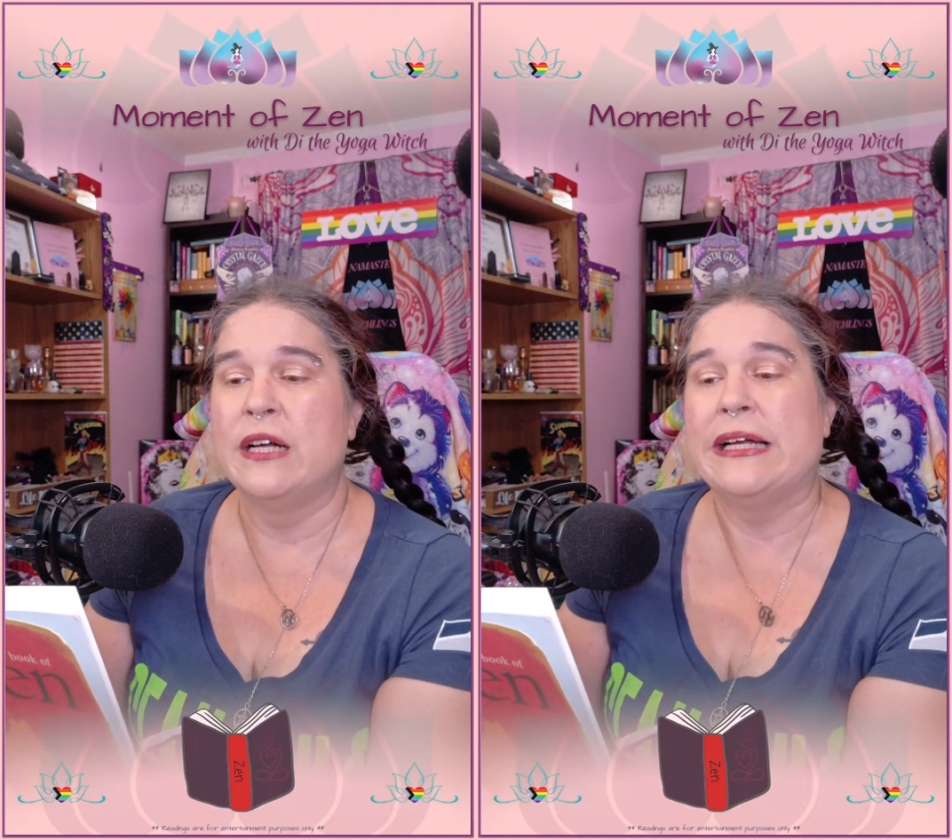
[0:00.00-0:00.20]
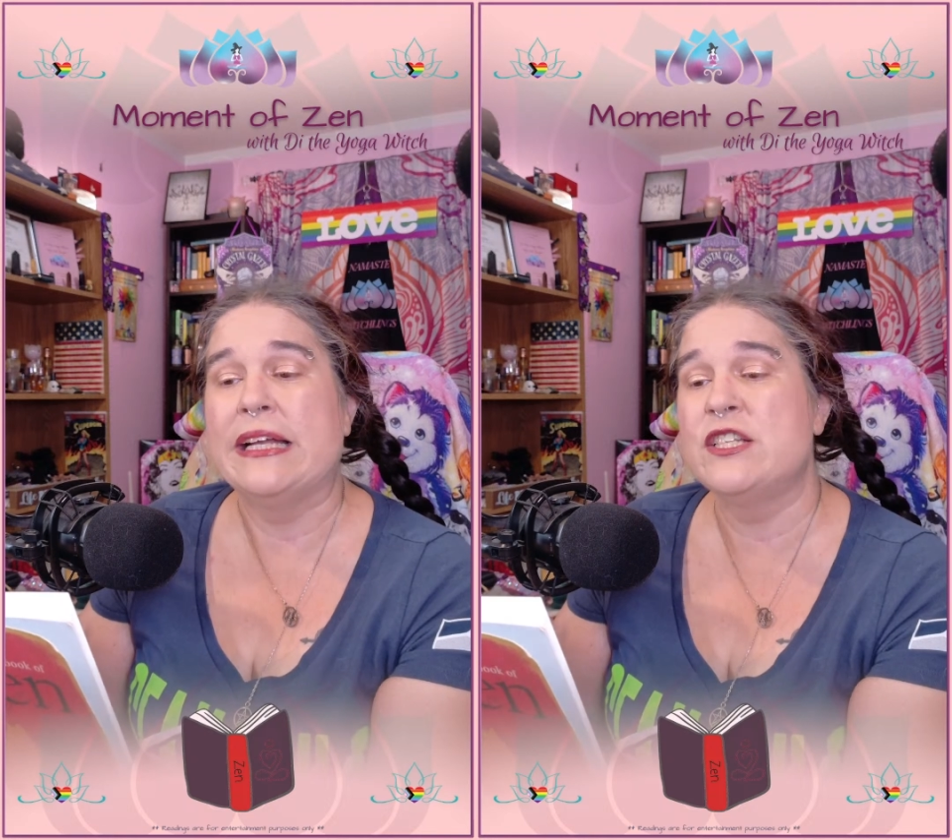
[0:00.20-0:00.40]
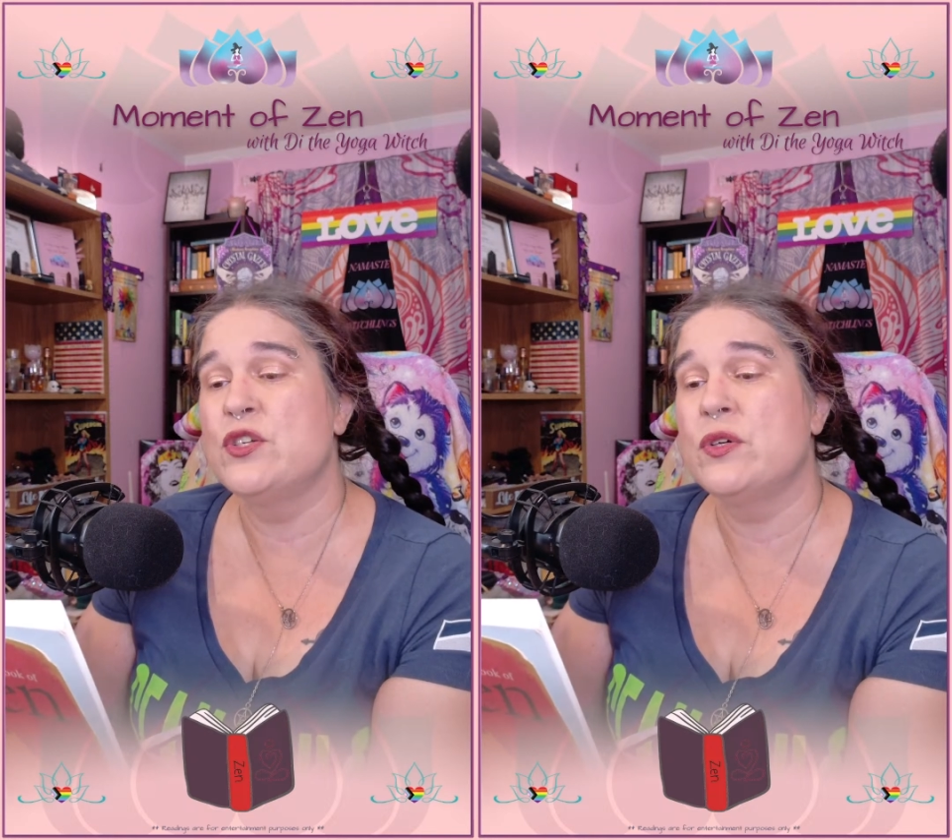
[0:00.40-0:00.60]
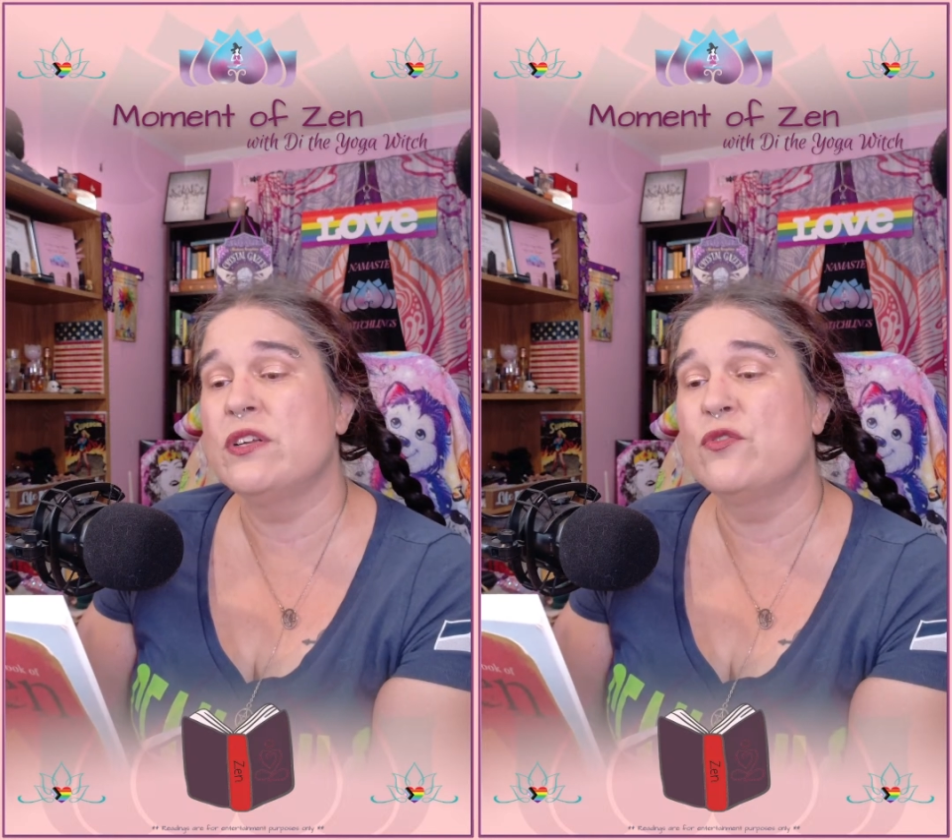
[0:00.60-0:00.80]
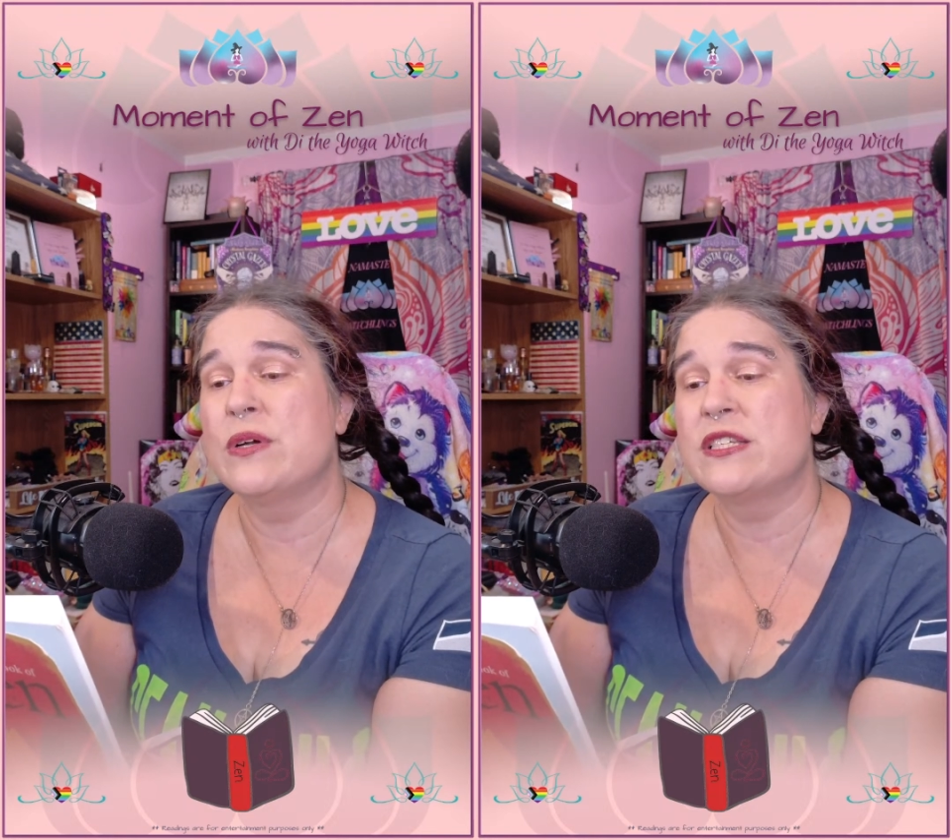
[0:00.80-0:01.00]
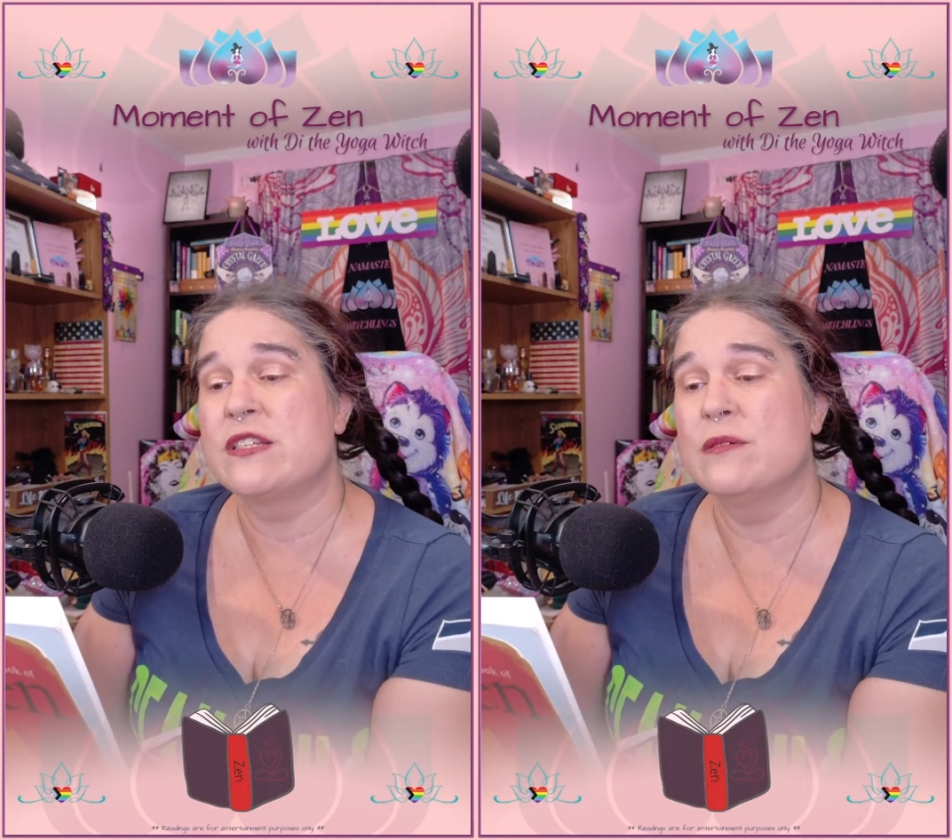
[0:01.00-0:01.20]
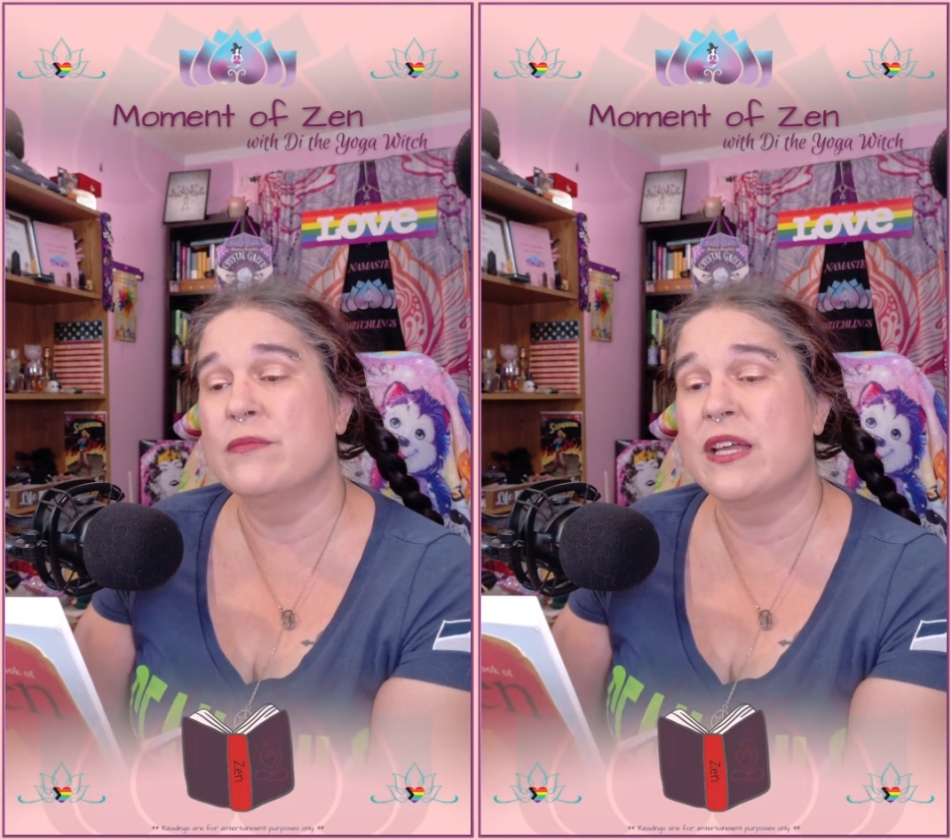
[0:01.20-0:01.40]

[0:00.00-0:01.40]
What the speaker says: intuitive wisdom,